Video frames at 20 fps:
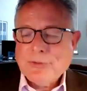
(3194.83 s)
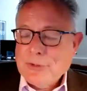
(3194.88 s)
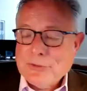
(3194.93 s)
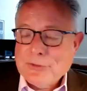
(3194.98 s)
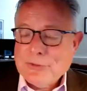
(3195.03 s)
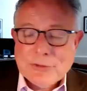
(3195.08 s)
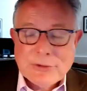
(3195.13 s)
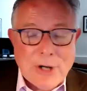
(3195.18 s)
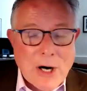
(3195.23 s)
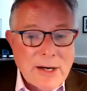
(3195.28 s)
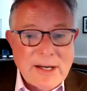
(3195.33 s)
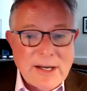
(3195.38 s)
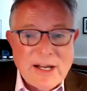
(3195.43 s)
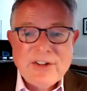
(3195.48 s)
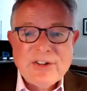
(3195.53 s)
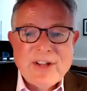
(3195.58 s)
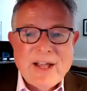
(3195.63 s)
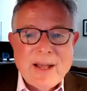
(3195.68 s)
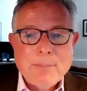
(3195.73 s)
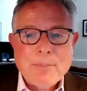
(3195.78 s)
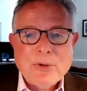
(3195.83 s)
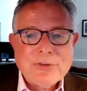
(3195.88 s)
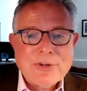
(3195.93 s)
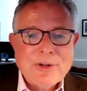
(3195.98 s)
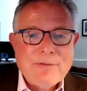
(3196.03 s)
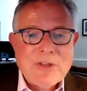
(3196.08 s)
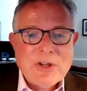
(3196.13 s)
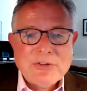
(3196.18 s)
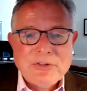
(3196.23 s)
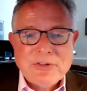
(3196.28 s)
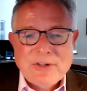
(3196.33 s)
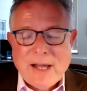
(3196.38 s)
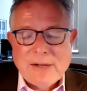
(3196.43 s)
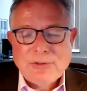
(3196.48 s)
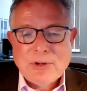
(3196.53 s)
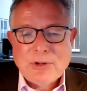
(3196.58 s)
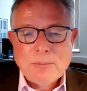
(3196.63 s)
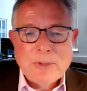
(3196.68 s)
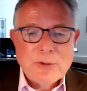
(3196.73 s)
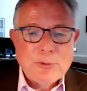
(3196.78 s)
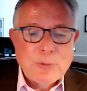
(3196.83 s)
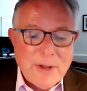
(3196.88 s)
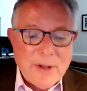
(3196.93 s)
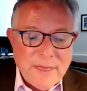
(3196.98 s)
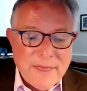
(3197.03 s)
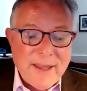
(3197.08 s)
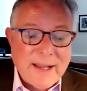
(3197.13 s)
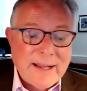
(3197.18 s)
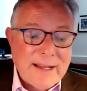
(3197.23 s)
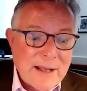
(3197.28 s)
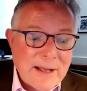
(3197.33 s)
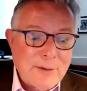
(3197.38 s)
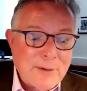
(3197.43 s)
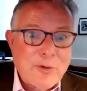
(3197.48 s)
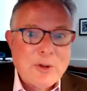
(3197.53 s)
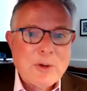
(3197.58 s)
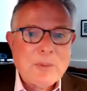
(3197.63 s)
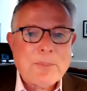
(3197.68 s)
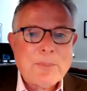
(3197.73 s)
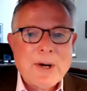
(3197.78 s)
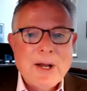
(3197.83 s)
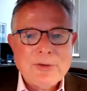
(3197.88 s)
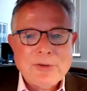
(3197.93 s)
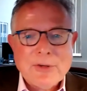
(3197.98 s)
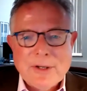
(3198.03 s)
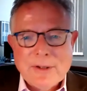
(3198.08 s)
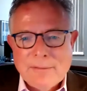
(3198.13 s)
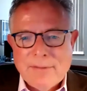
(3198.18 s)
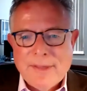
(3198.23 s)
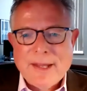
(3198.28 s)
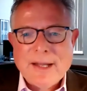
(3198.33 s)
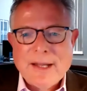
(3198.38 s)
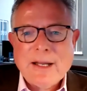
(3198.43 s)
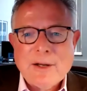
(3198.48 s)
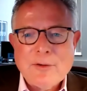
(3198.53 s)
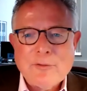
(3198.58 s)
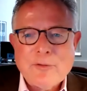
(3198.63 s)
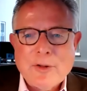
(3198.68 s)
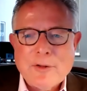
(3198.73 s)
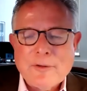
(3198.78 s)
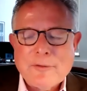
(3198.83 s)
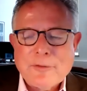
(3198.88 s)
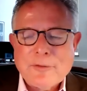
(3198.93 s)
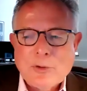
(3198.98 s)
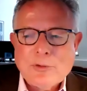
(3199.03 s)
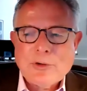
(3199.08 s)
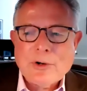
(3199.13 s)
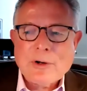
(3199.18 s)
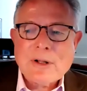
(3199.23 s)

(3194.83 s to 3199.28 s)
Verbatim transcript: just stark examples of this tension between thinking for the present and thinking for the future.